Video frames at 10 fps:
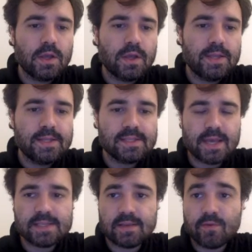In this
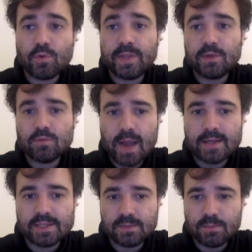case, I've already
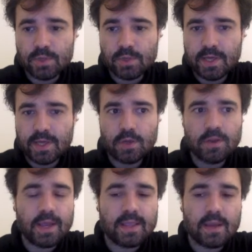run a
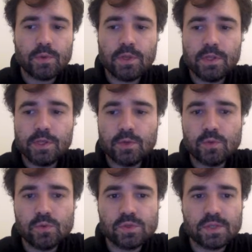simulation and I will
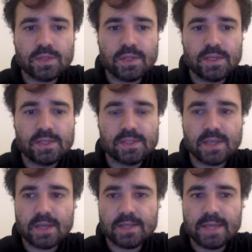use these
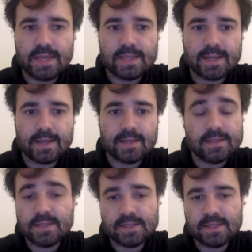data,
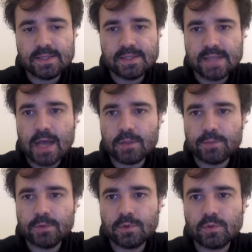this
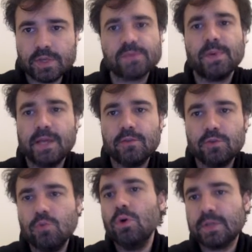output, to explain
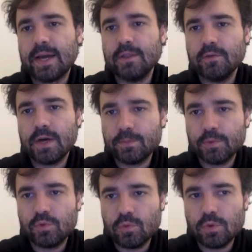to you what kind of
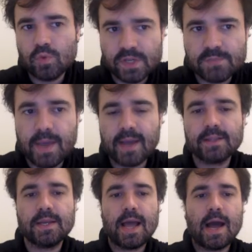output to
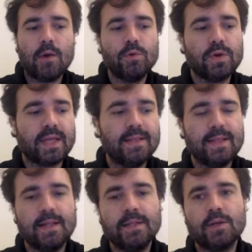expect and how you
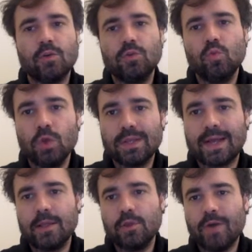can tell the code what
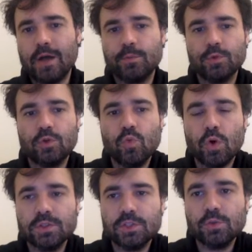kind of output you
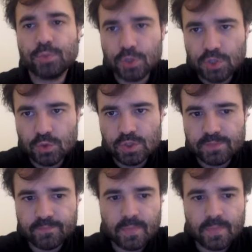want it to produce.